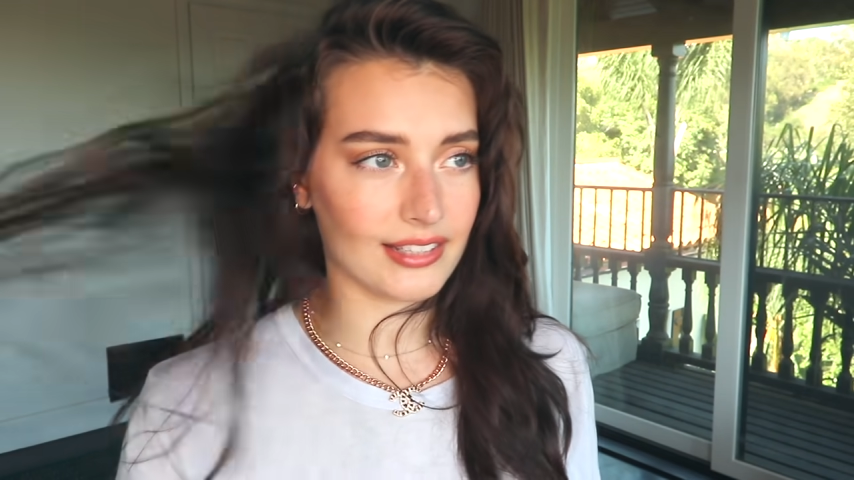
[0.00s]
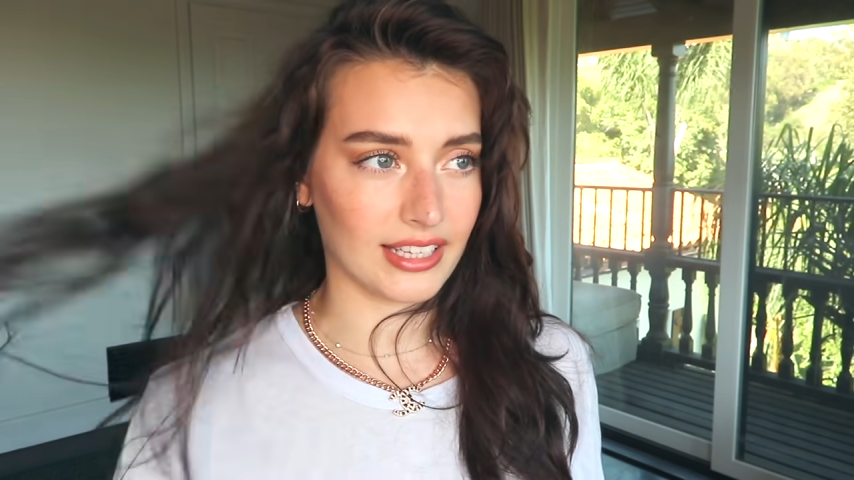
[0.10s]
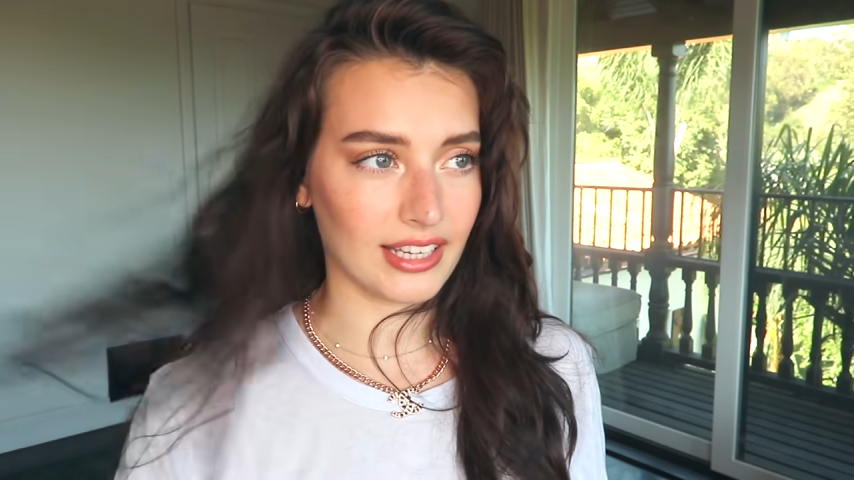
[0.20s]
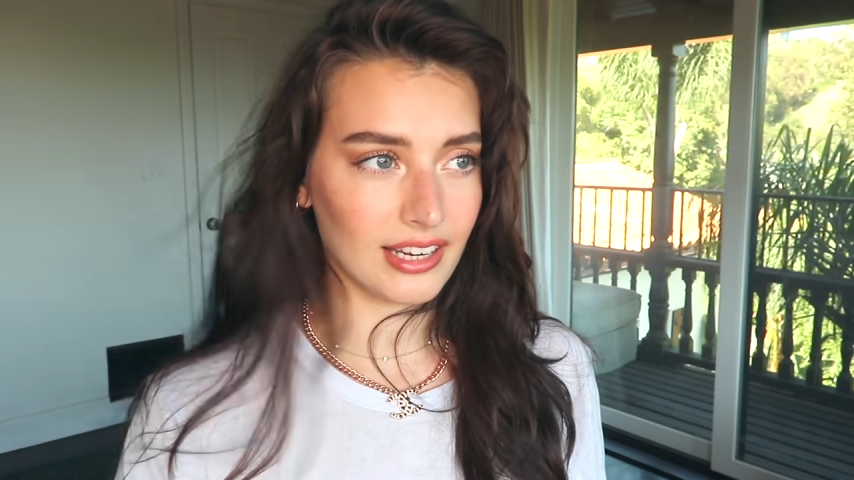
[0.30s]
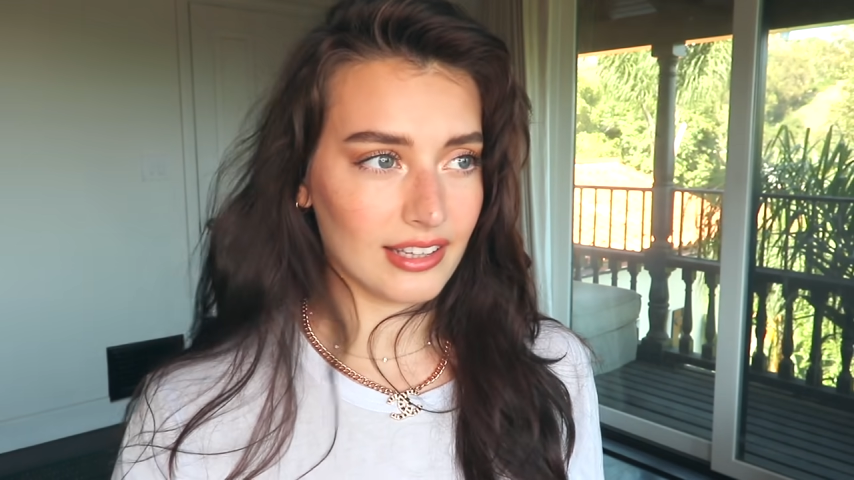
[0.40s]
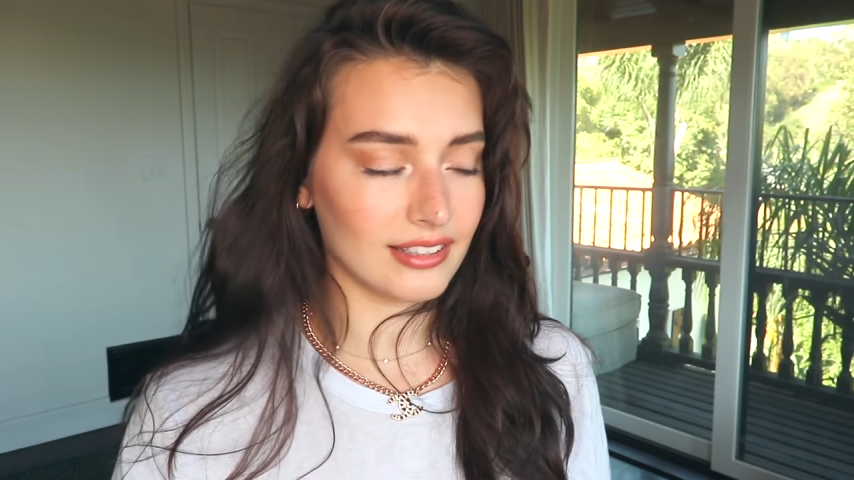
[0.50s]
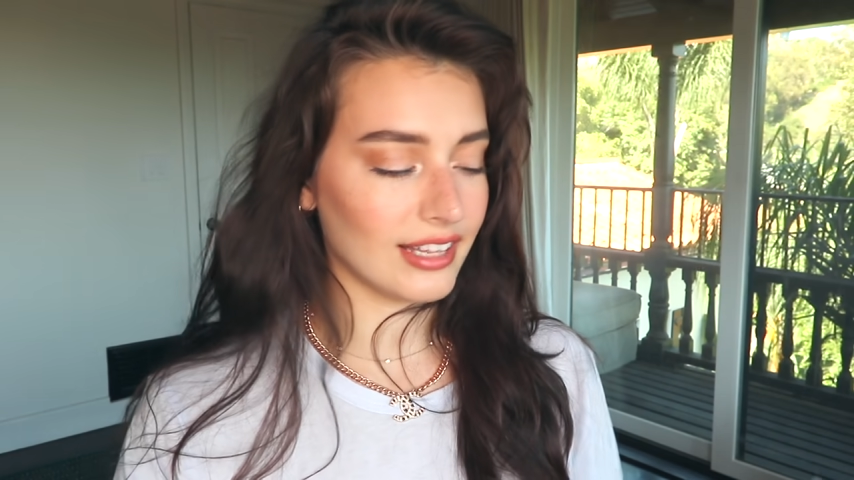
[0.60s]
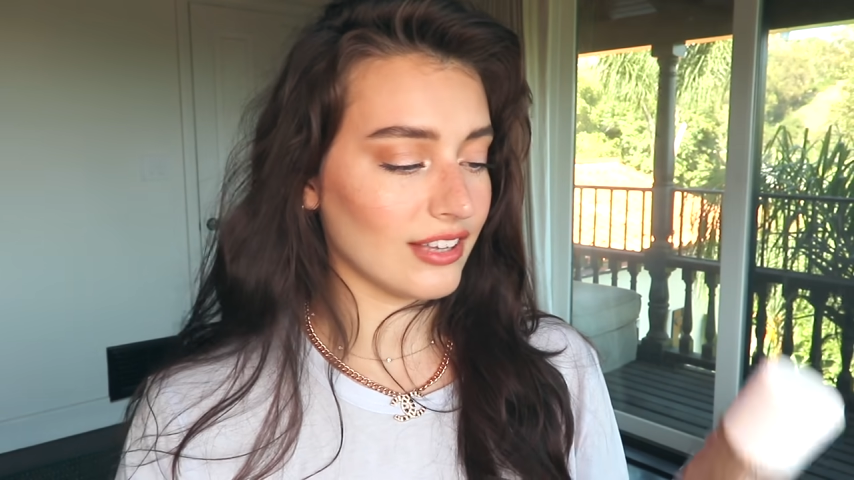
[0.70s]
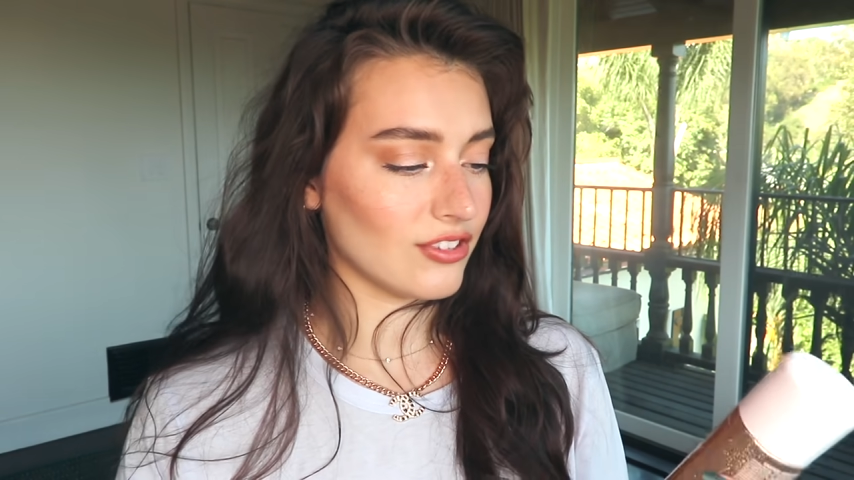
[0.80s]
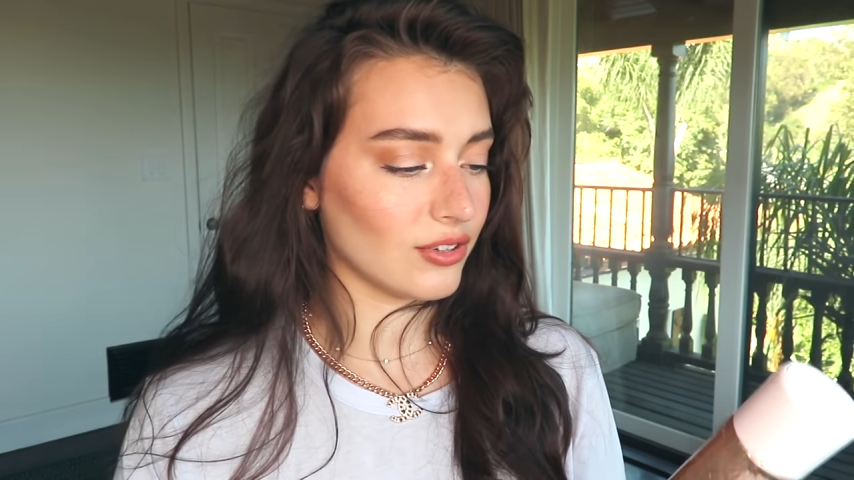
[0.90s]

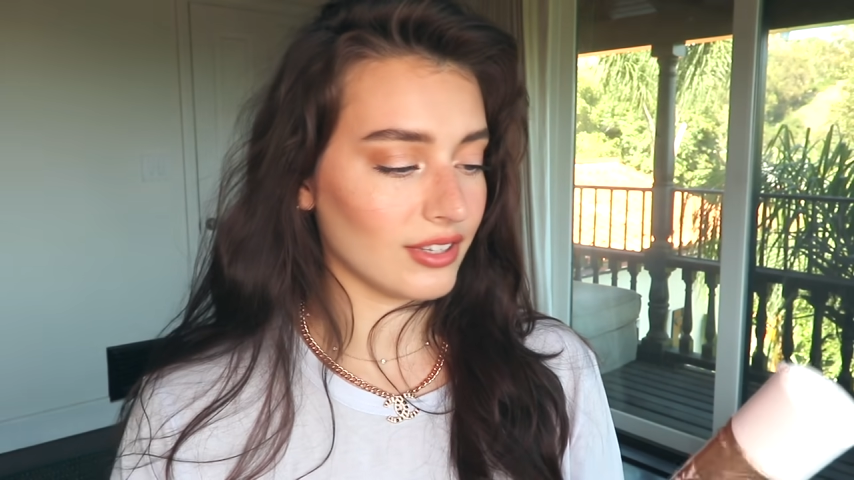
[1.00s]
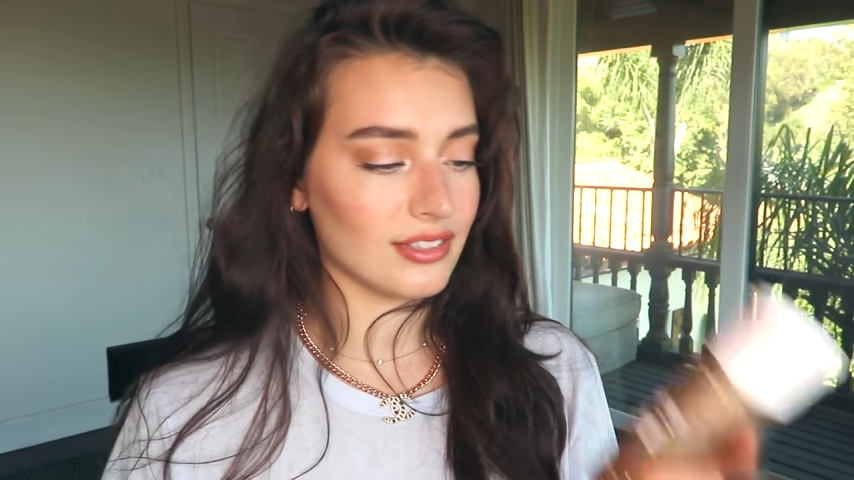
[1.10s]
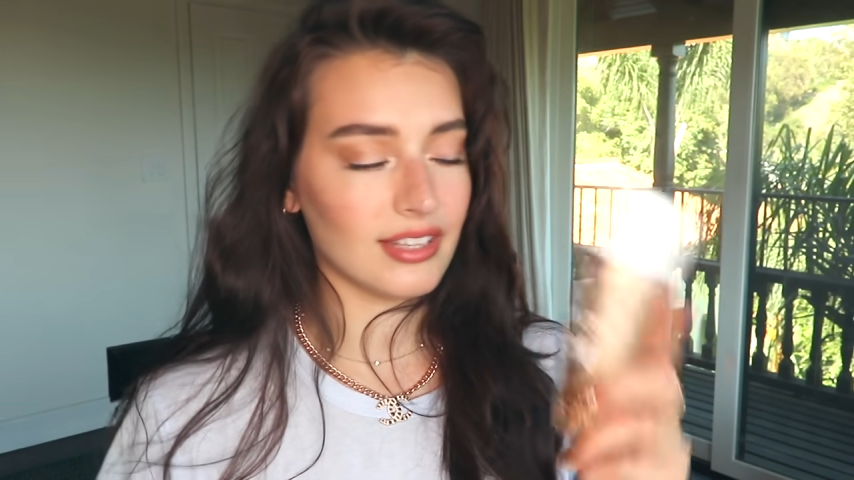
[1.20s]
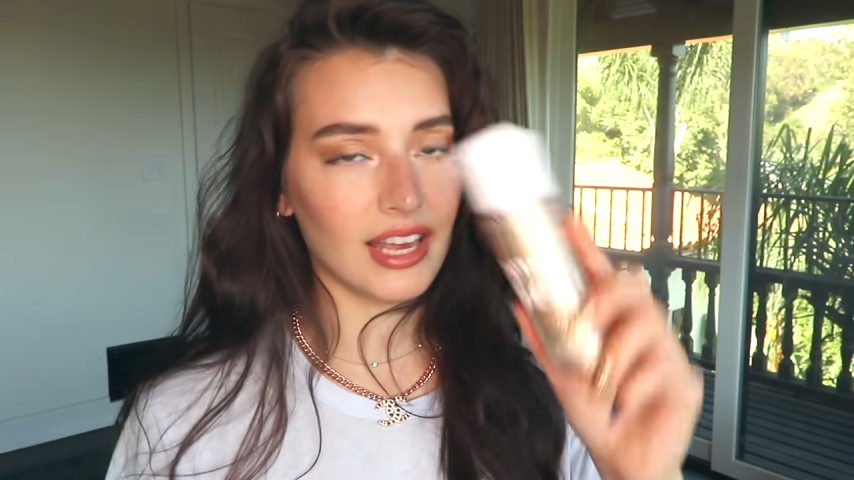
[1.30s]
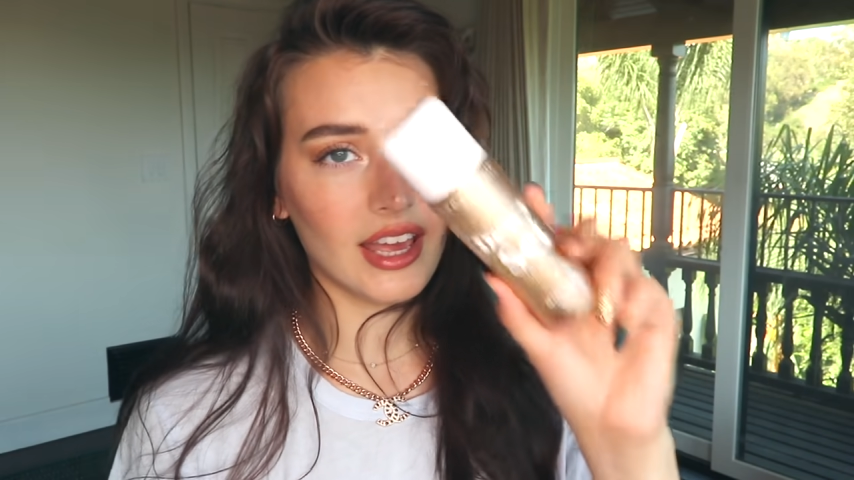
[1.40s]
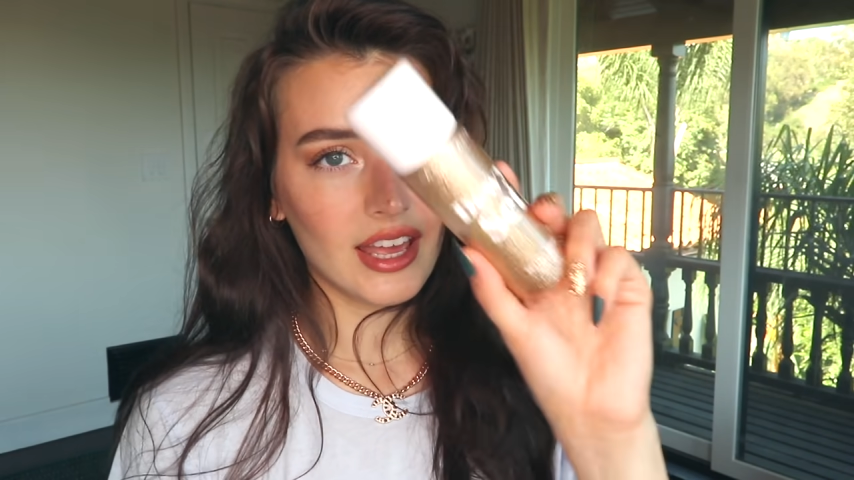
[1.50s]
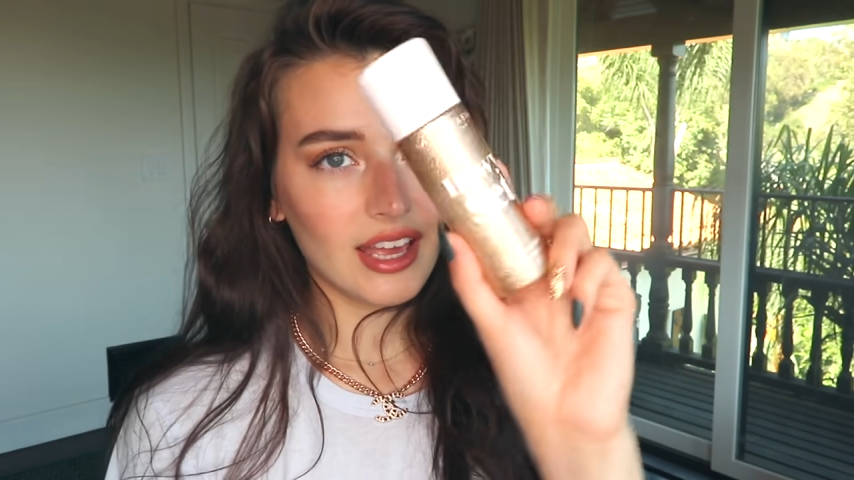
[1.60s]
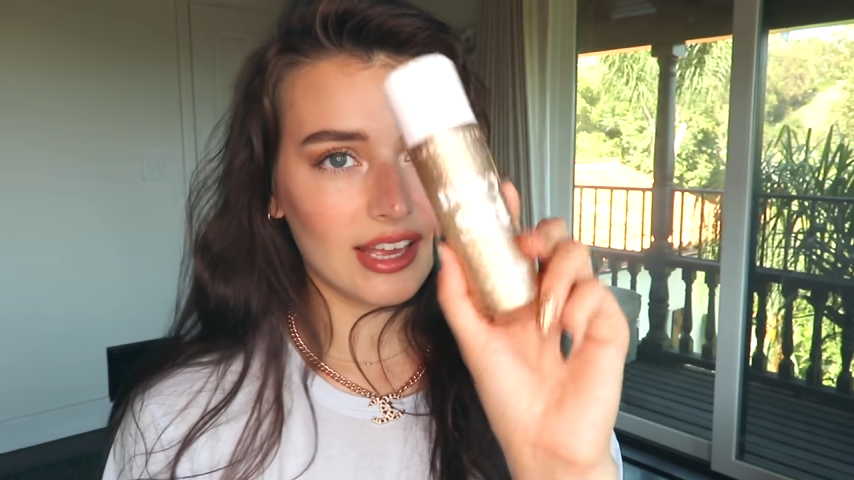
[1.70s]
stickiness, as you can see,